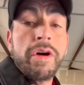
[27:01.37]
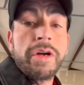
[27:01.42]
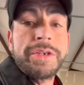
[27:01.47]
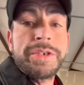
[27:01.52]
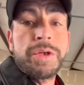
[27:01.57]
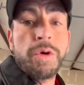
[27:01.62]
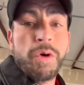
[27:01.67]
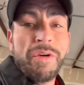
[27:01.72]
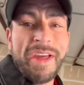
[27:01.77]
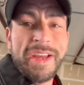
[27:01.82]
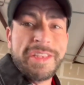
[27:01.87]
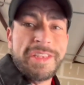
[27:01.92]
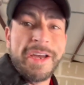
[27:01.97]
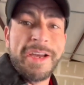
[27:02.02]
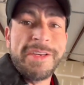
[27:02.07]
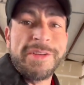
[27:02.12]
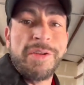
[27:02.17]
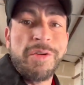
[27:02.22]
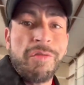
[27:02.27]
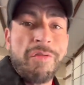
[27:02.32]
store that
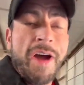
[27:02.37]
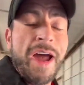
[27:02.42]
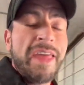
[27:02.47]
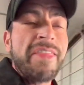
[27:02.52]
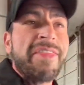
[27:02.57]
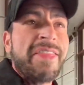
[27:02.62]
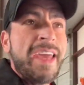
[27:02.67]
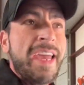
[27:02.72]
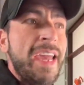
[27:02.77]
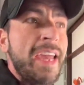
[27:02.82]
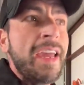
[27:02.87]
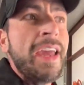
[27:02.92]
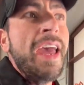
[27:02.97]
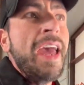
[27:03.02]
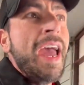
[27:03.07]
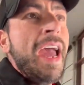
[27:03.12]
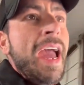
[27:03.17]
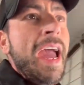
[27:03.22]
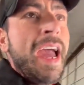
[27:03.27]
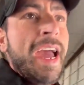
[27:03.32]
does the right thing,
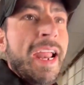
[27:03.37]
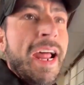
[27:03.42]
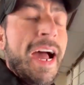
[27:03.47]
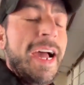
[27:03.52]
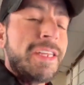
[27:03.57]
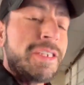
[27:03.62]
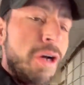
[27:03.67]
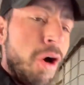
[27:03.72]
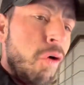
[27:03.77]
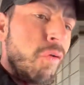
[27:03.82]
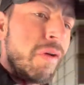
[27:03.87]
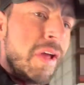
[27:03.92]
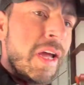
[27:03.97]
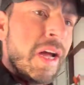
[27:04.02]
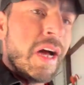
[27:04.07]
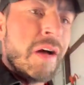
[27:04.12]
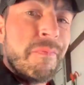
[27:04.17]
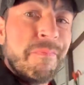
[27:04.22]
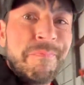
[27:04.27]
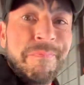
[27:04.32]
and I told
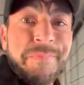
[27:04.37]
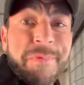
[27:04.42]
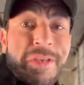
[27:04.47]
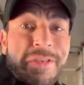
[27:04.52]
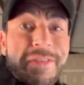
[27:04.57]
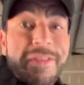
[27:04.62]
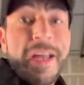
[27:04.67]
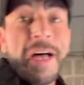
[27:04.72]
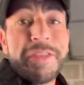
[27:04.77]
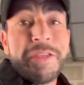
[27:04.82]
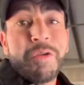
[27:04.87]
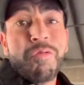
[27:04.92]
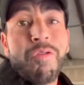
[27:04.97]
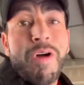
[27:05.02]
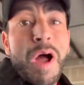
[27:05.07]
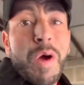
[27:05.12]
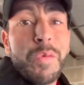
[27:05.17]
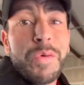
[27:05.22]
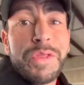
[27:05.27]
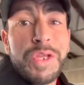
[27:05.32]
him, there's nothing
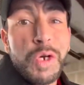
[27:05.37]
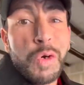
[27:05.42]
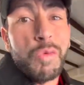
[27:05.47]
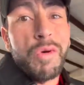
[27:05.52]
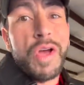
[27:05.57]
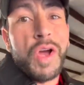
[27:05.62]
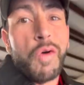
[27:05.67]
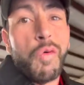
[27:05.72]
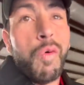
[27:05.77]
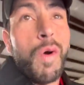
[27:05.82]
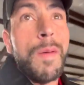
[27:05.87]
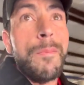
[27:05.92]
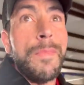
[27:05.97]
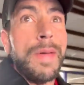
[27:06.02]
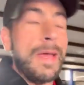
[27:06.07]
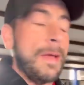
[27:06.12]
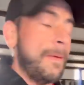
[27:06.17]
wrong with your equipment.